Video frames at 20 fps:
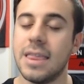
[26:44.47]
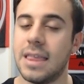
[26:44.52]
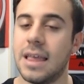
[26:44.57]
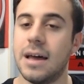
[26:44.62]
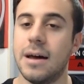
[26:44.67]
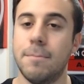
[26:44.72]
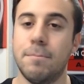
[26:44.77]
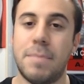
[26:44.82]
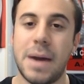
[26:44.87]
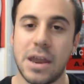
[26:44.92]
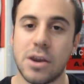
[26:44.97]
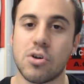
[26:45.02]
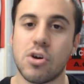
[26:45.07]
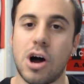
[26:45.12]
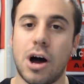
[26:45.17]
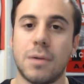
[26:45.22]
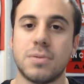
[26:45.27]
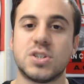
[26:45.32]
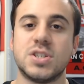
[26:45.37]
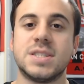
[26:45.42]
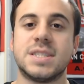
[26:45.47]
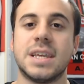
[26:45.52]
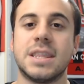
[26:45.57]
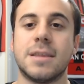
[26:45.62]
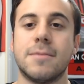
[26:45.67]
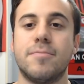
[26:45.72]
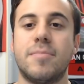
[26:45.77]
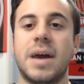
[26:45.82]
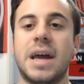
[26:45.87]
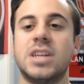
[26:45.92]
better options than
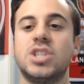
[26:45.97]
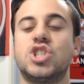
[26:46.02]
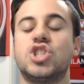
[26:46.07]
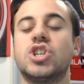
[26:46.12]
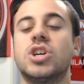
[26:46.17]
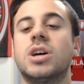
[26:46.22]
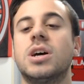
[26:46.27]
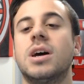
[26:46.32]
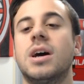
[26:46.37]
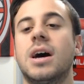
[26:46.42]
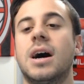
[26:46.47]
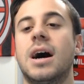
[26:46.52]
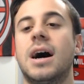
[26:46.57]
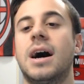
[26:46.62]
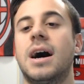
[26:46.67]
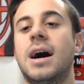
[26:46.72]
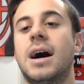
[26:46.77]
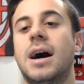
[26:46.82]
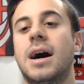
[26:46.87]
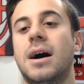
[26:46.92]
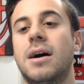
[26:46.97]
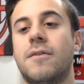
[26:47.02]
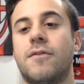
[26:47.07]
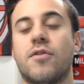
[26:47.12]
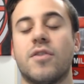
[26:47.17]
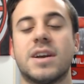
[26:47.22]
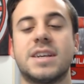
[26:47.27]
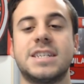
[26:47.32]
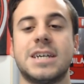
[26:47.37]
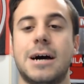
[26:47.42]
the bench.
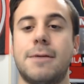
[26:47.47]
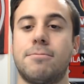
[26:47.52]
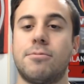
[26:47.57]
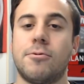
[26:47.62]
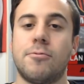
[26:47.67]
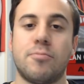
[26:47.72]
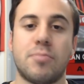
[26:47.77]
For example,